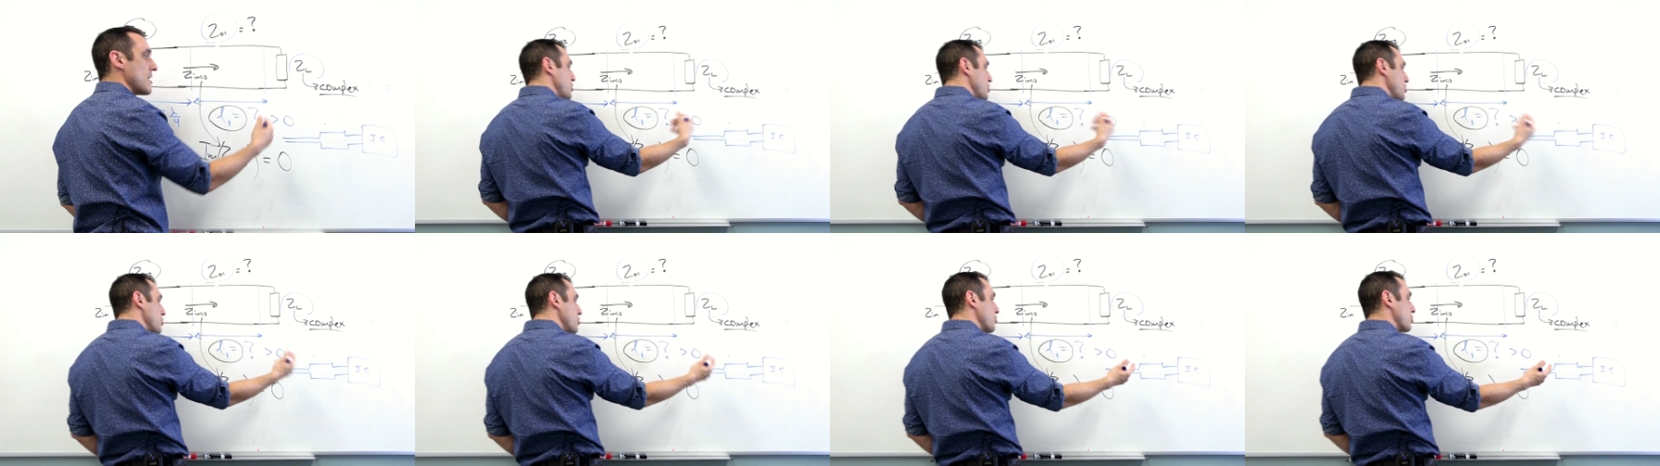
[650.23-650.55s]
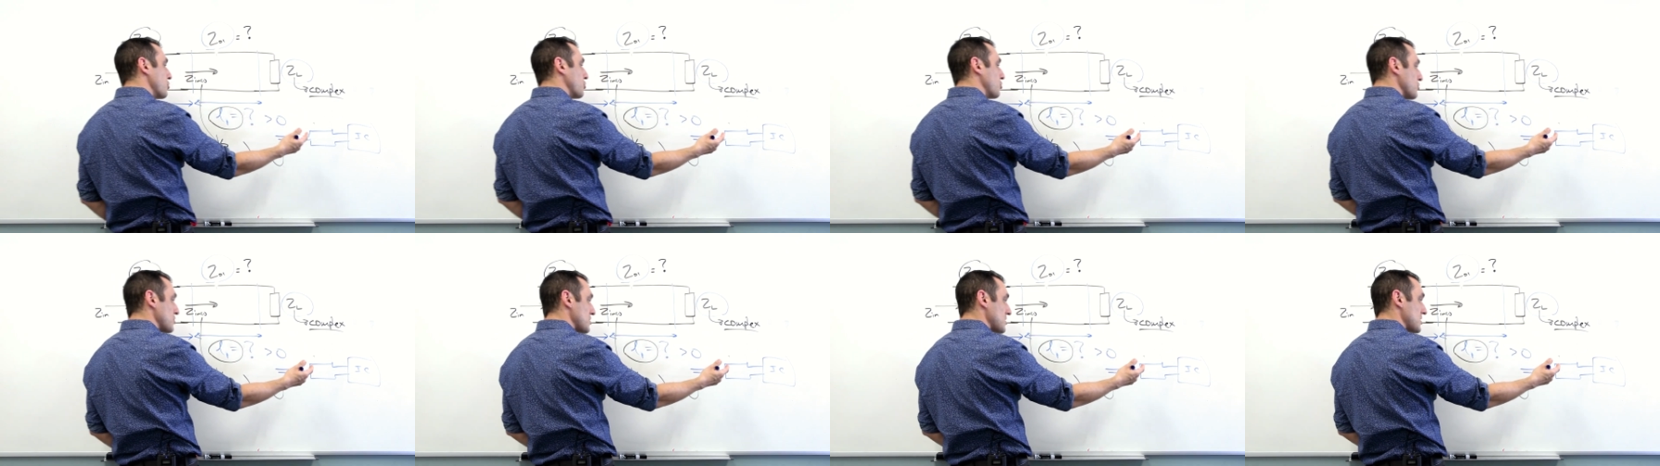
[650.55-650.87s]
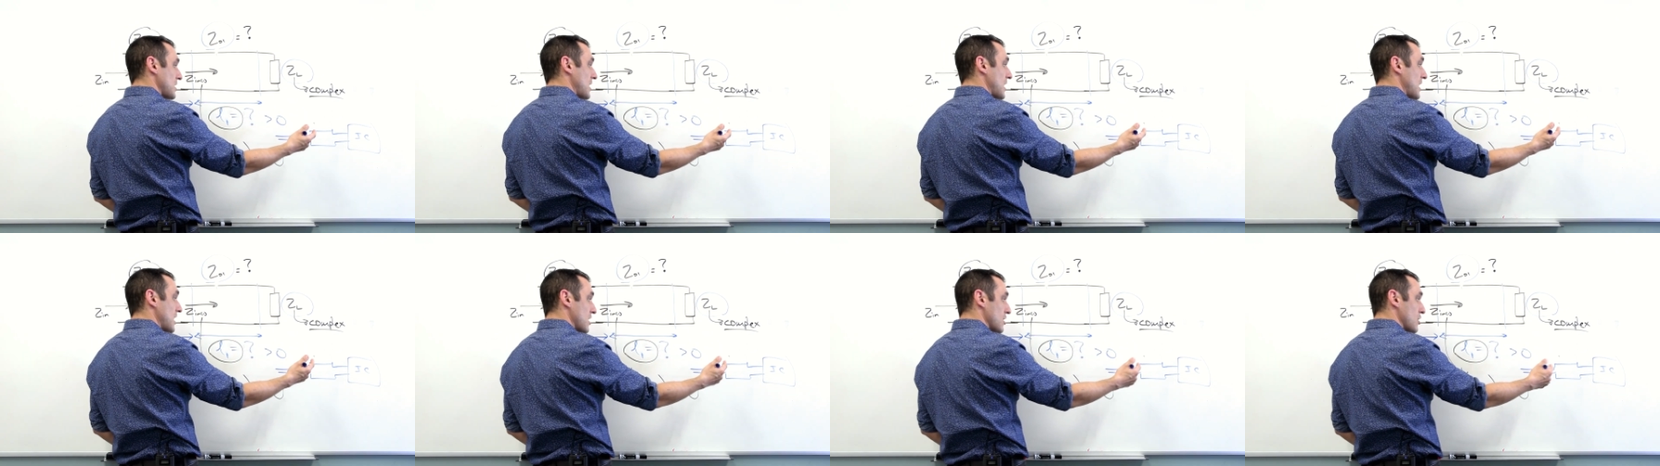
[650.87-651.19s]

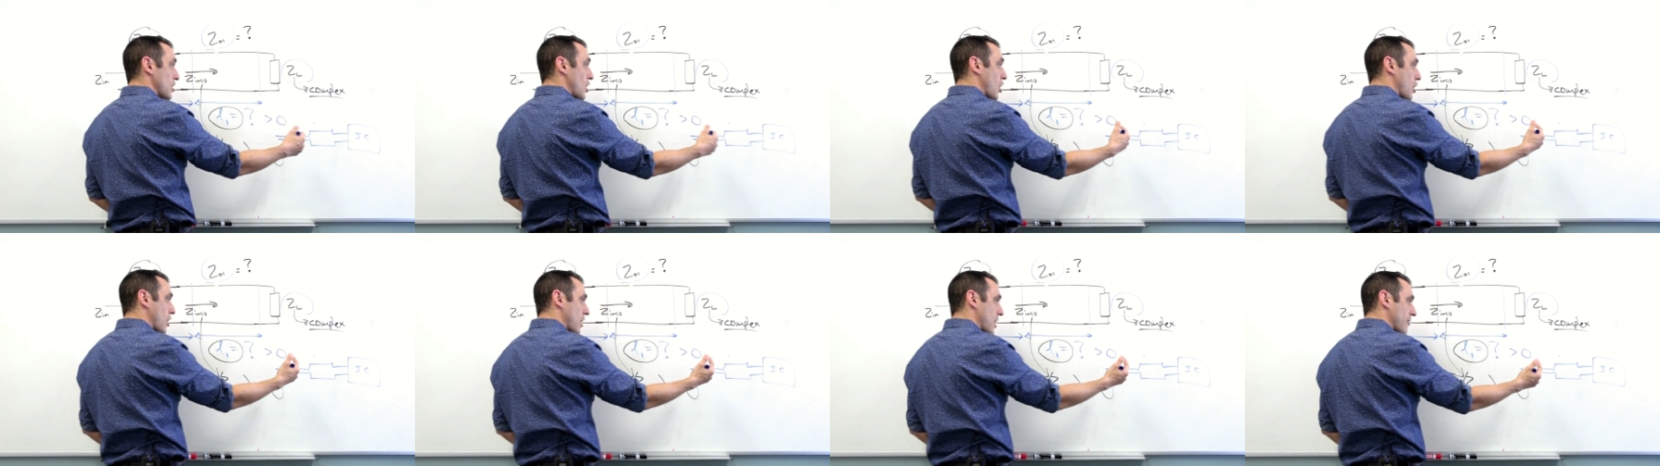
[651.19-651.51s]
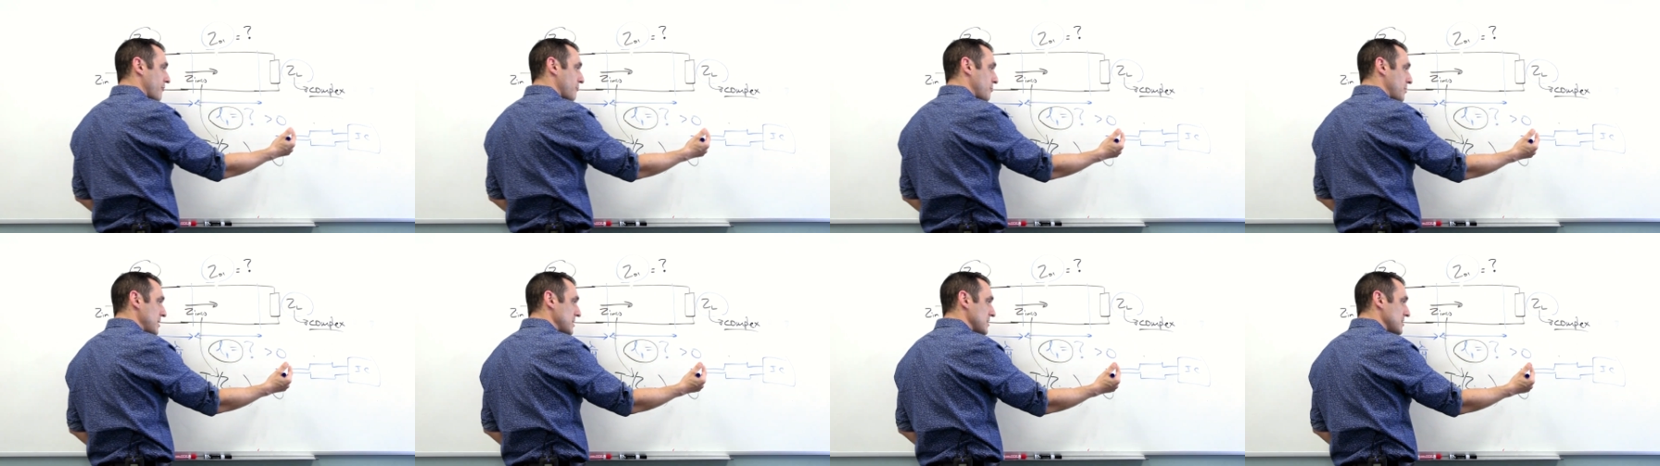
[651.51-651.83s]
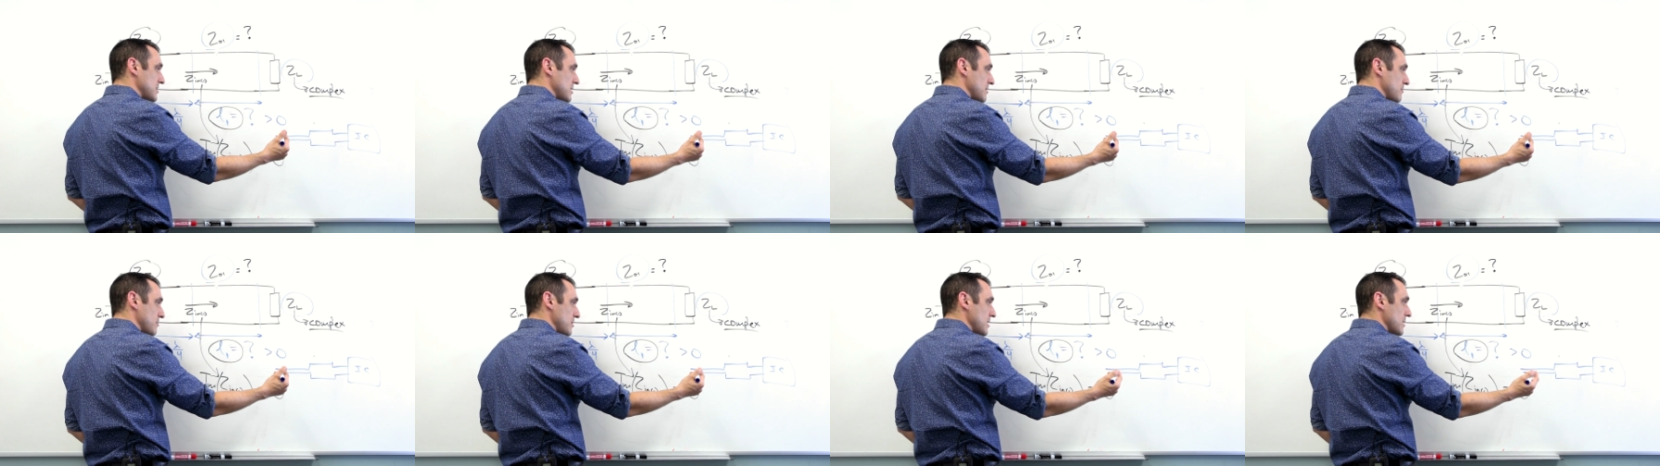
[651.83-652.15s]
used in RF
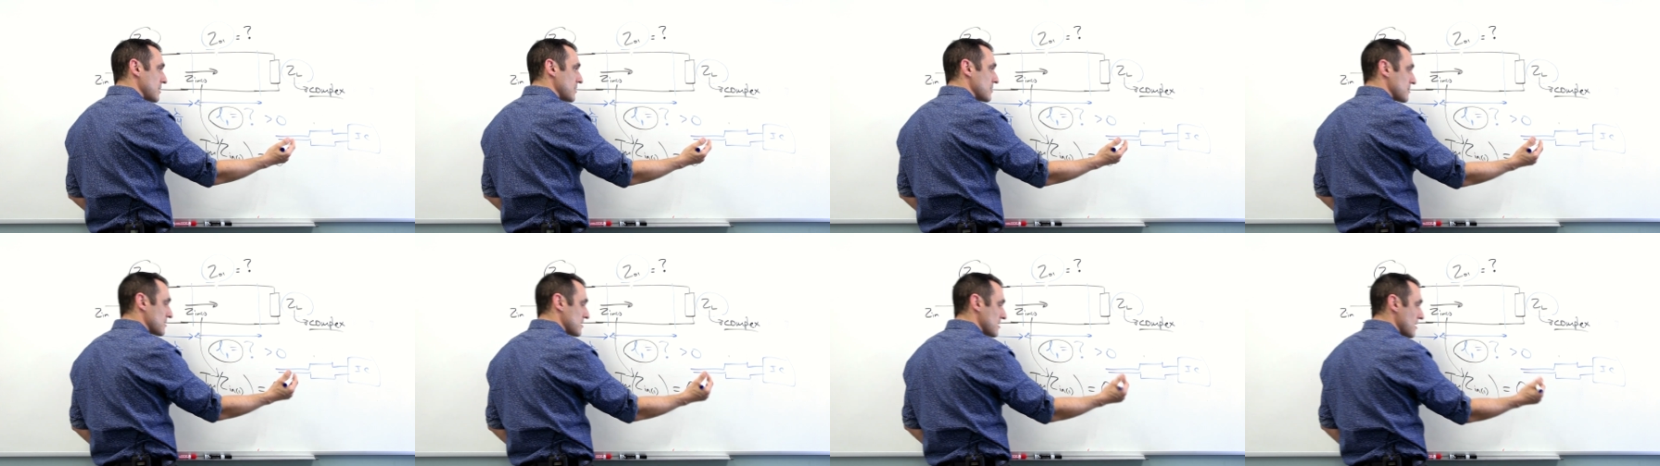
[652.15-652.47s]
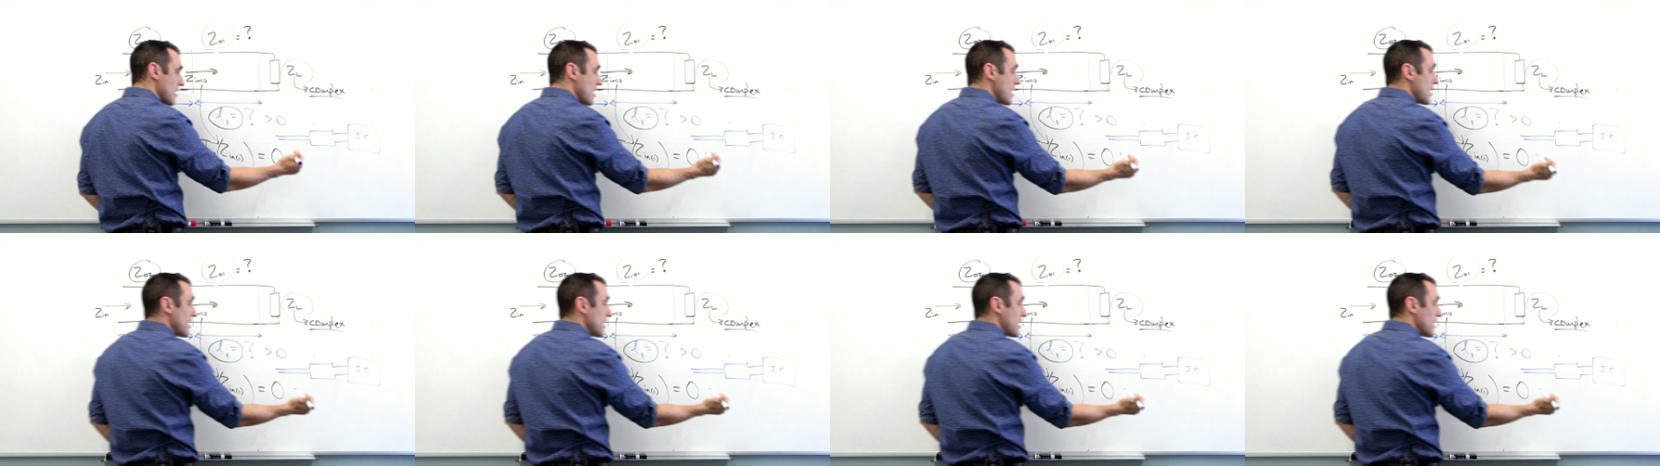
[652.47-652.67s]
PCBs.